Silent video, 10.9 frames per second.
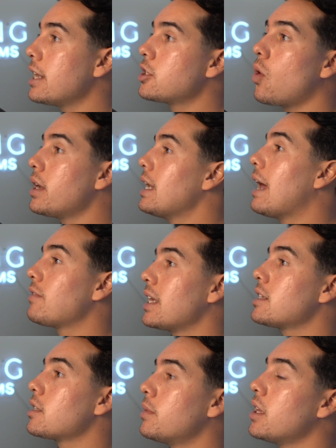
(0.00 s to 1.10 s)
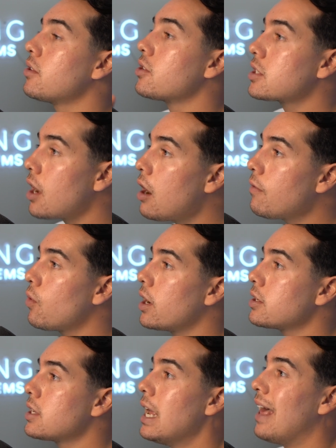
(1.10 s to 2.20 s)
And so I didn't have to get some of the other
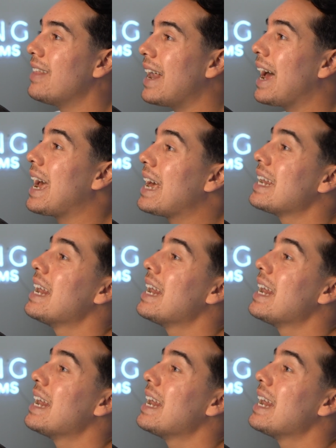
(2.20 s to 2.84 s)
softwares that I had